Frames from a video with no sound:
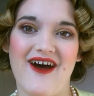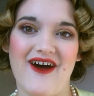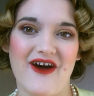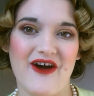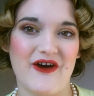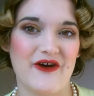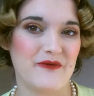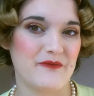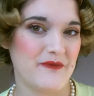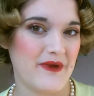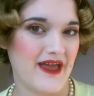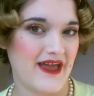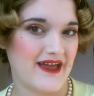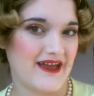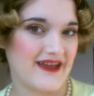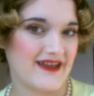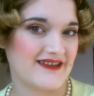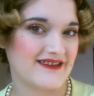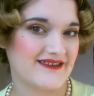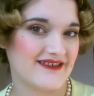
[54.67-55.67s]

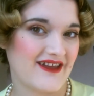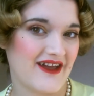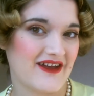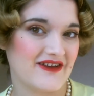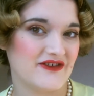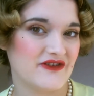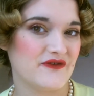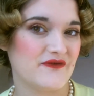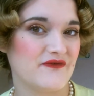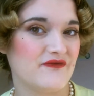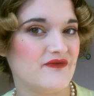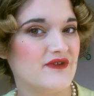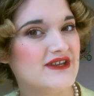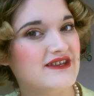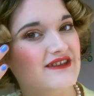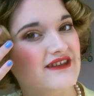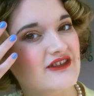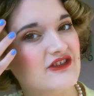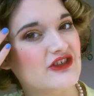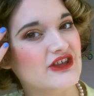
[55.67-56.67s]
and kind of
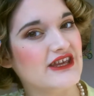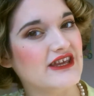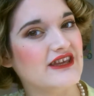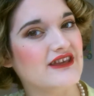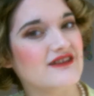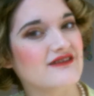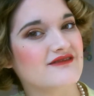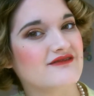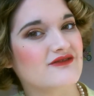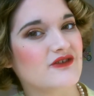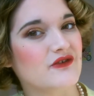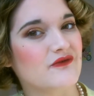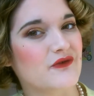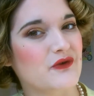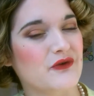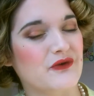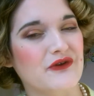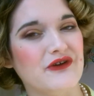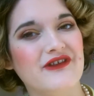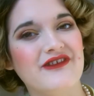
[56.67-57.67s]
vintagey, of
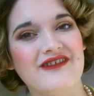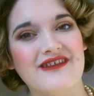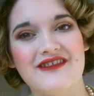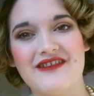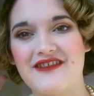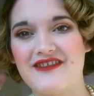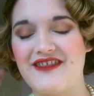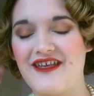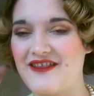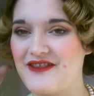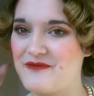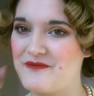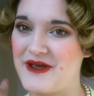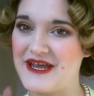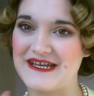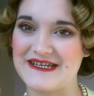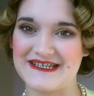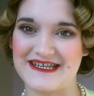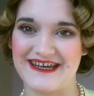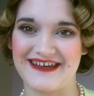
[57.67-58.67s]
course, since that's
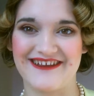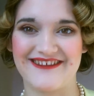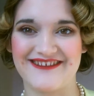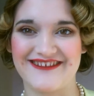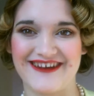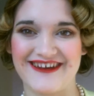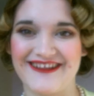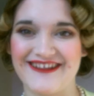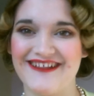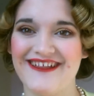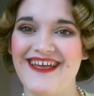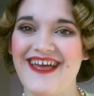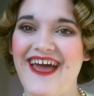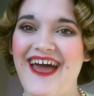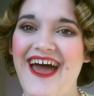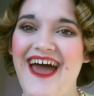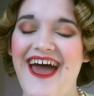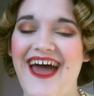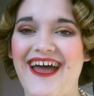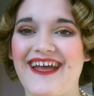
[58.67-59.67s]
my entire style.
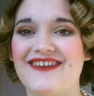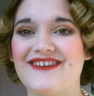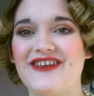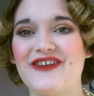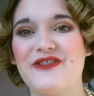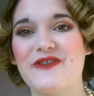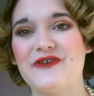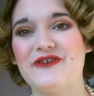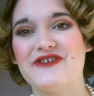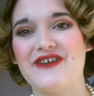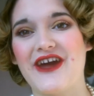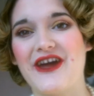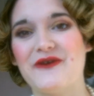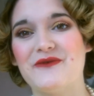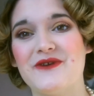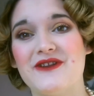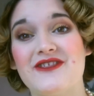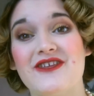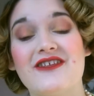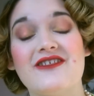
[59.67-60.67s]
And I thought I
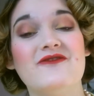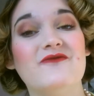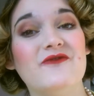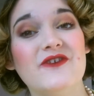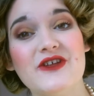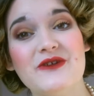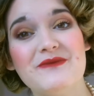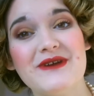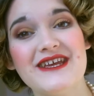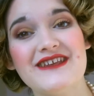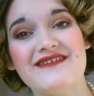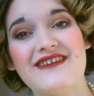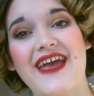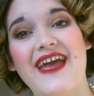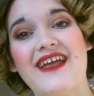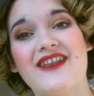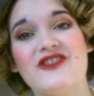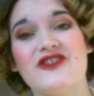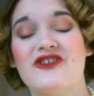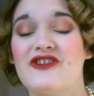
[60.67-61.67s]
would just film it
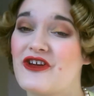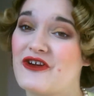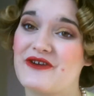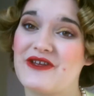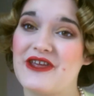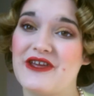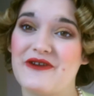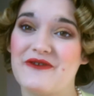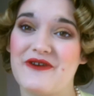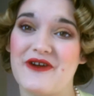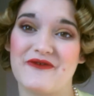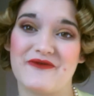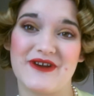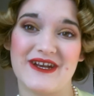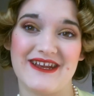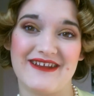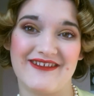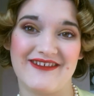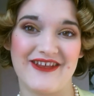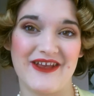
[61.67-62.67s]
and show you a
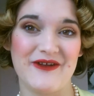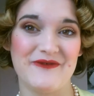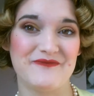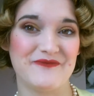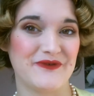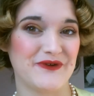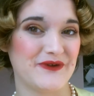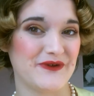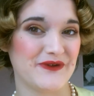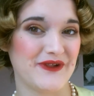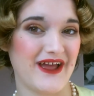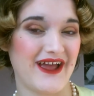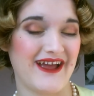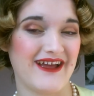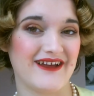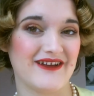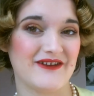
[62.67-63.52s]
really simple